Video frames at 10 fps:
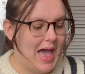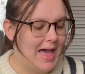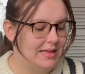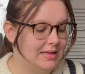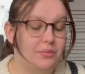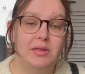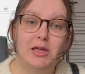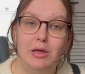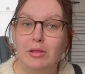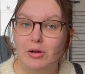and a really
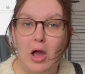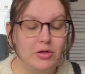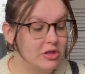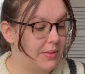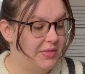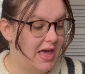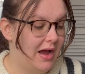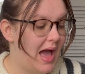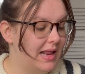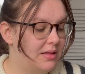cute little yarn shop
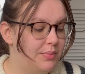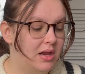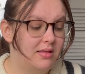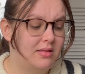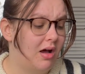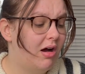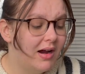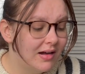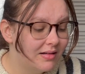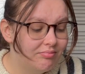there, and it's
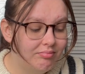Plessard,